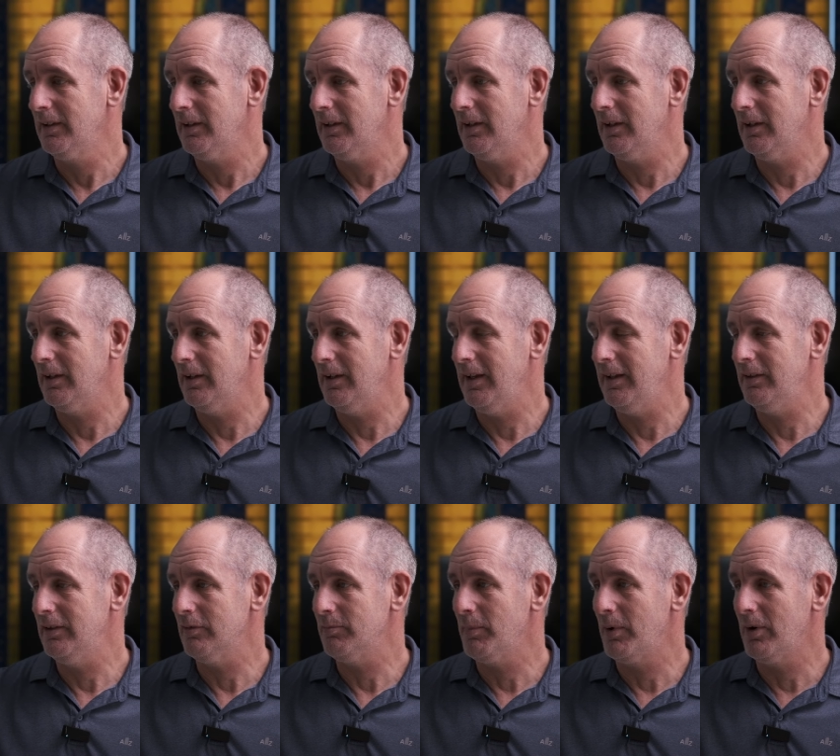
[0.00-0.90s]
uh, end
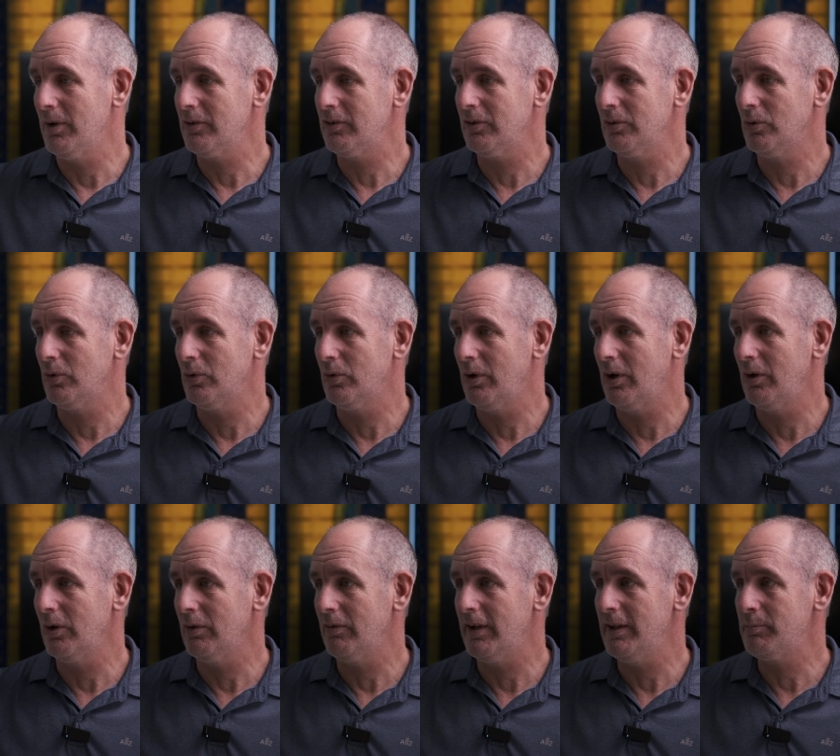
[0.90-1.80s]
of March and the
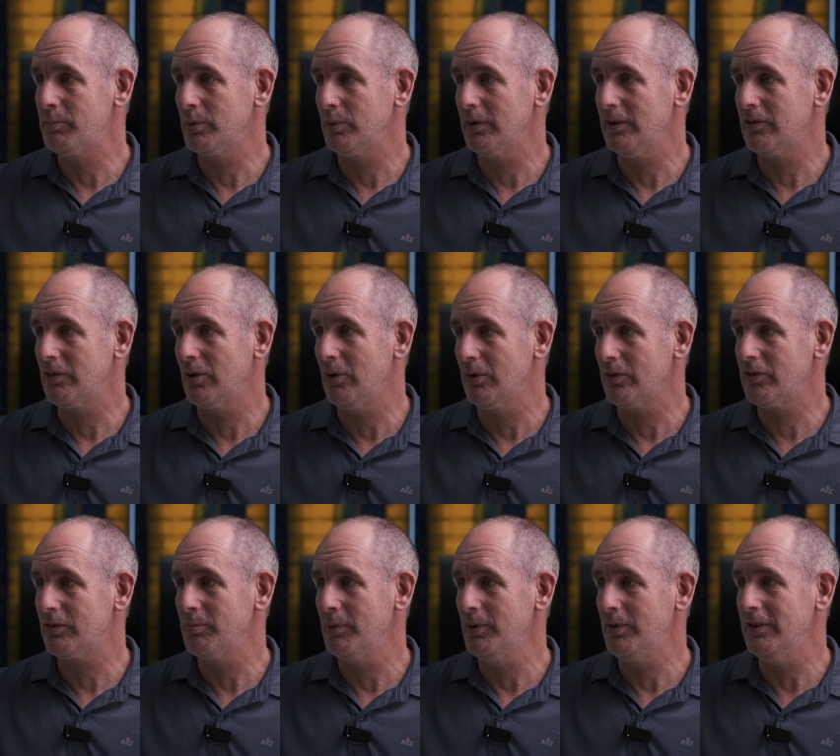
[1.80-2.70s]
whole of April is hot
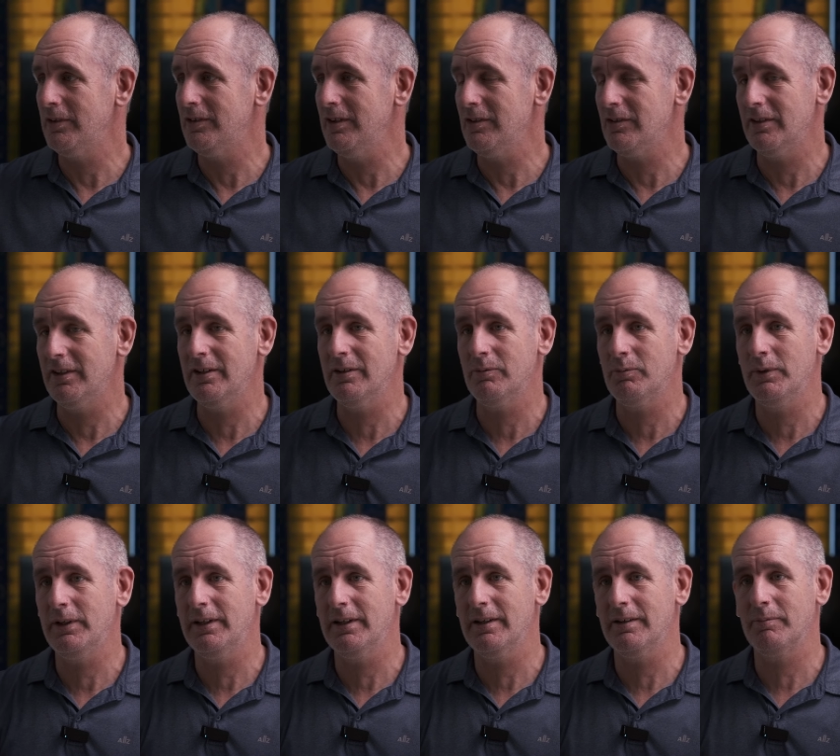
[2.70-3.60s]
smoky season here. We
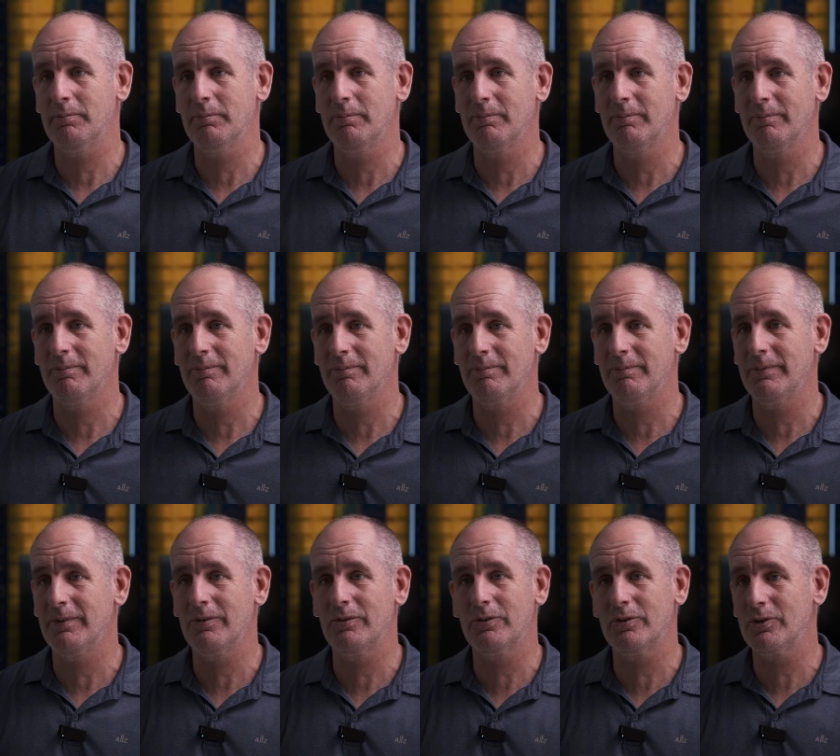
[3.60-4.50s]
get
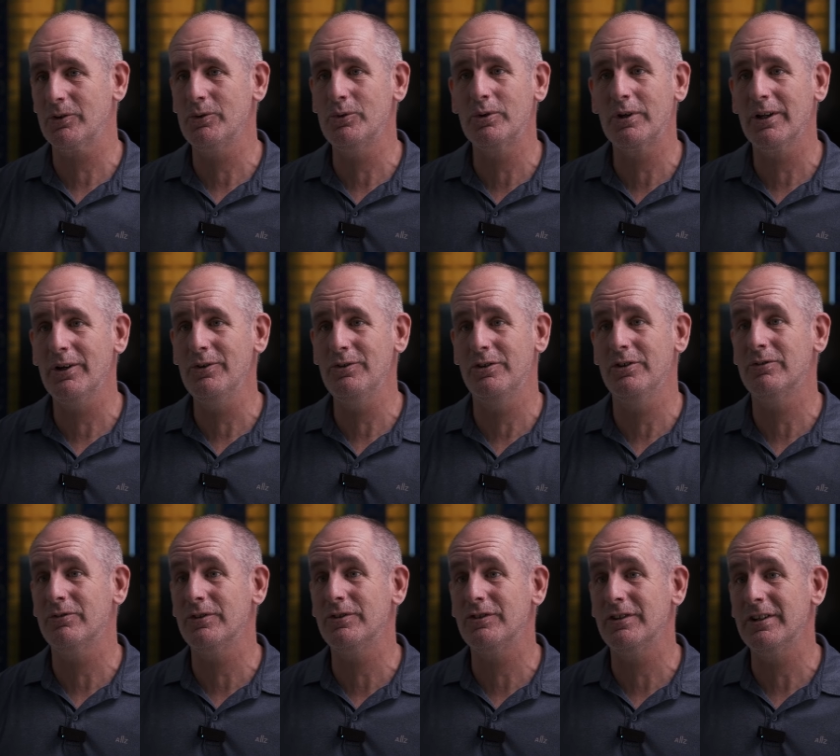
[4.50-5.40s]
the school closes
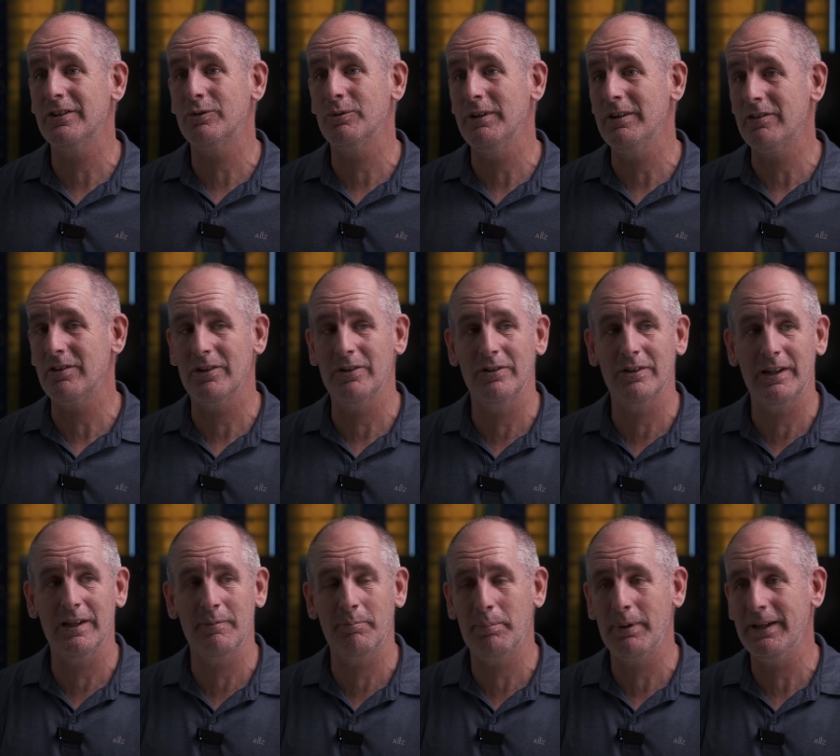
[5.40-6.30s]
for six weeks, and I'll
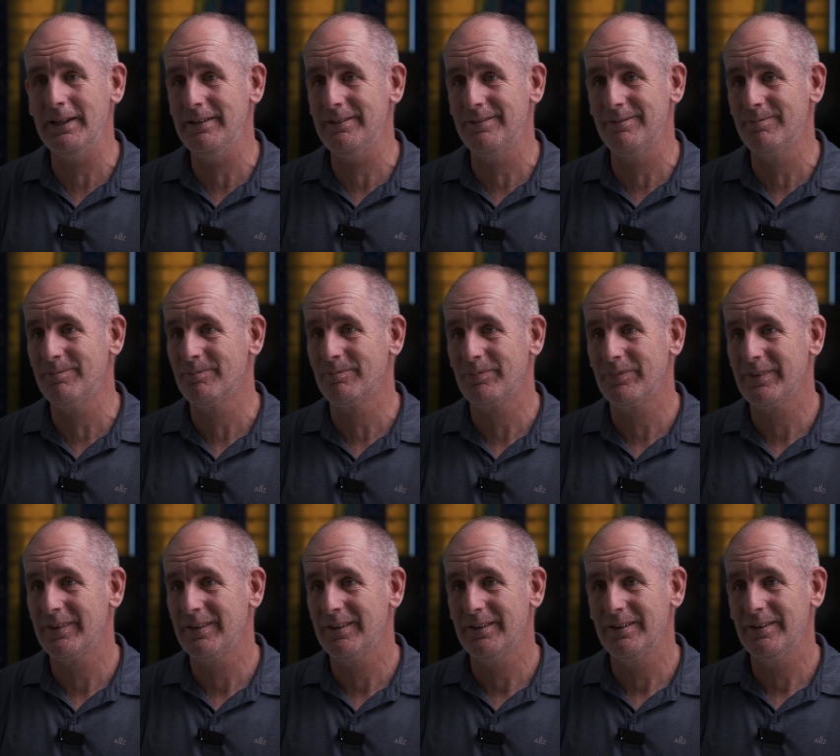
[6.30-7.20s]
get paid
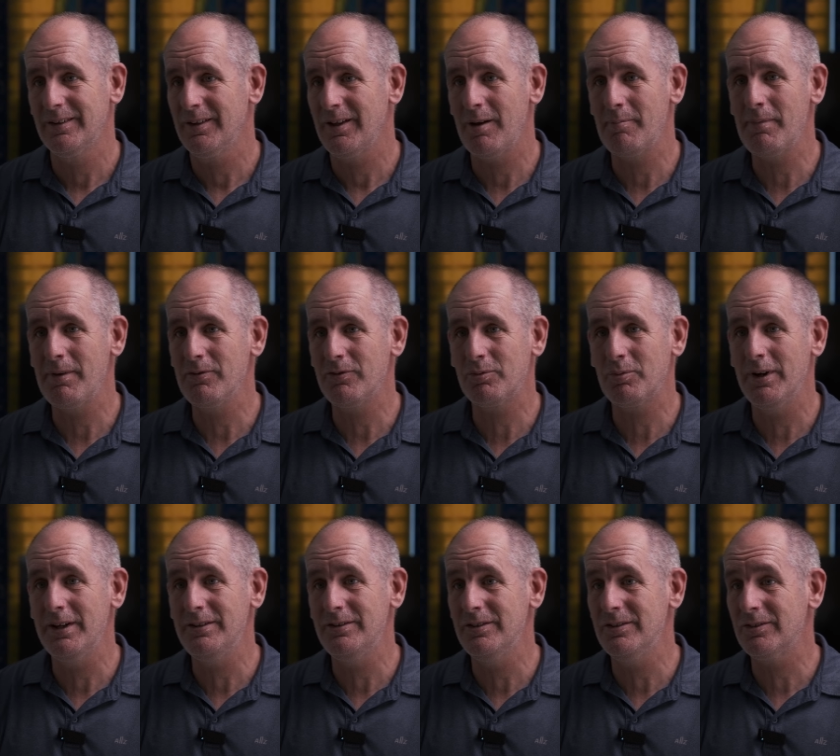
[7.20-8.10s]
a month's
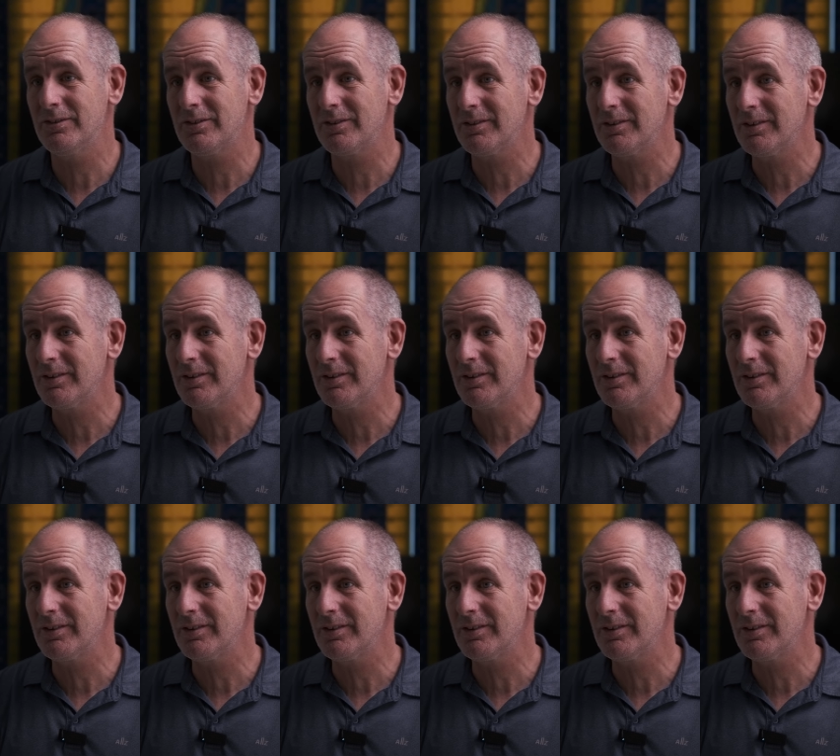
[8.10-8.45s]
wages